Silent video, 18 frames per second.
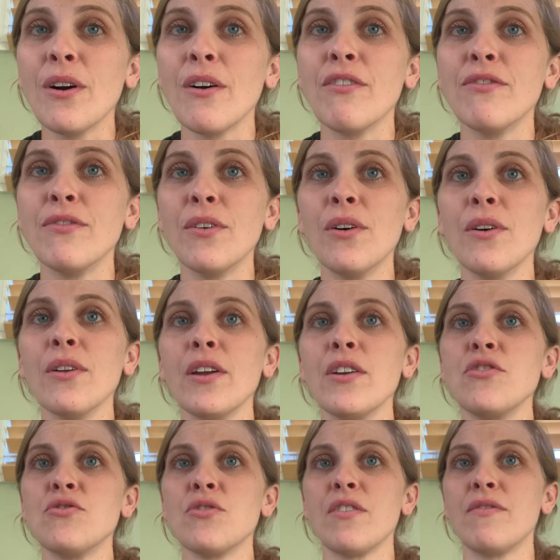A full
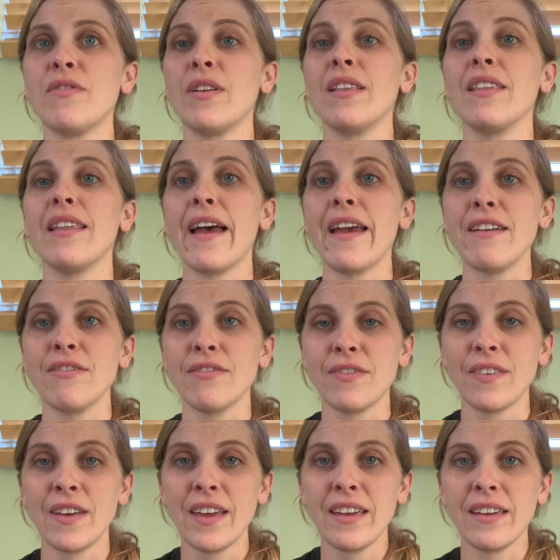and joyful life
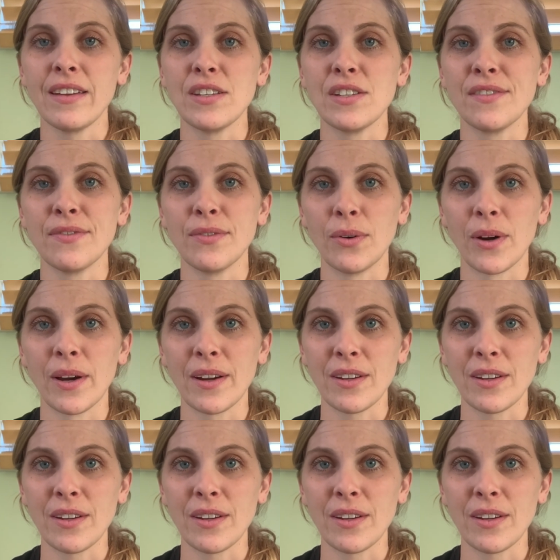is for